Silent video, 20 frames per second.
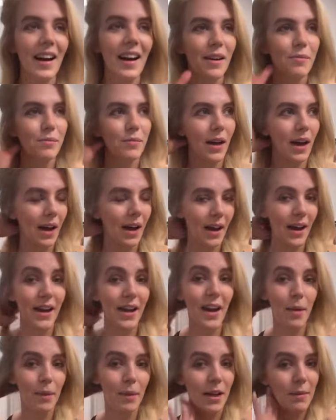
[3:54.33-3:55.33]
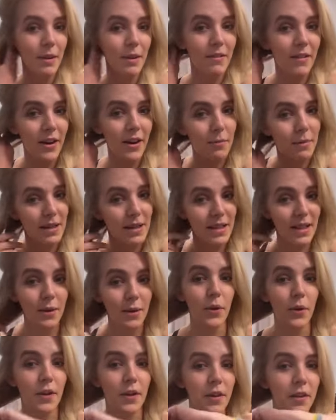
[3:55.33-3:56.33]
I am going to be very
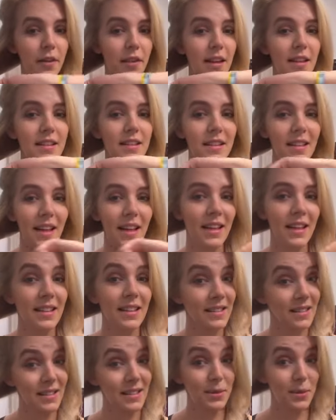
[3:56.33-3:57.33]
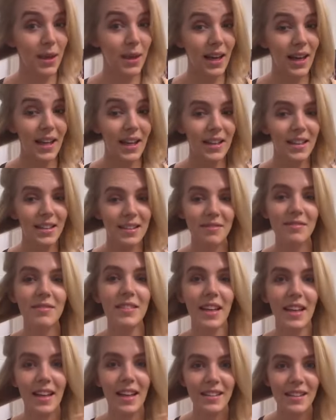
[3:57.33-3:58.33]
busy with this thing this weekend.
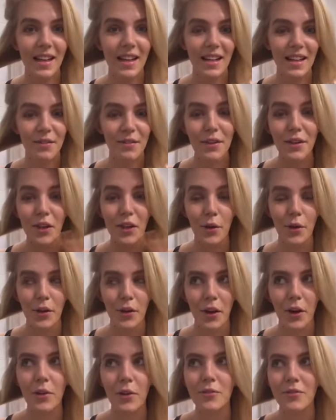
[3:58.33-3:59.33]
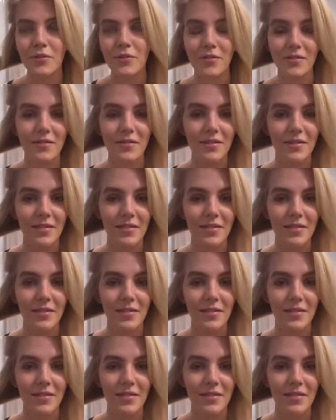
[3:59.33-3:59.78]
Like I said, if you know, you know.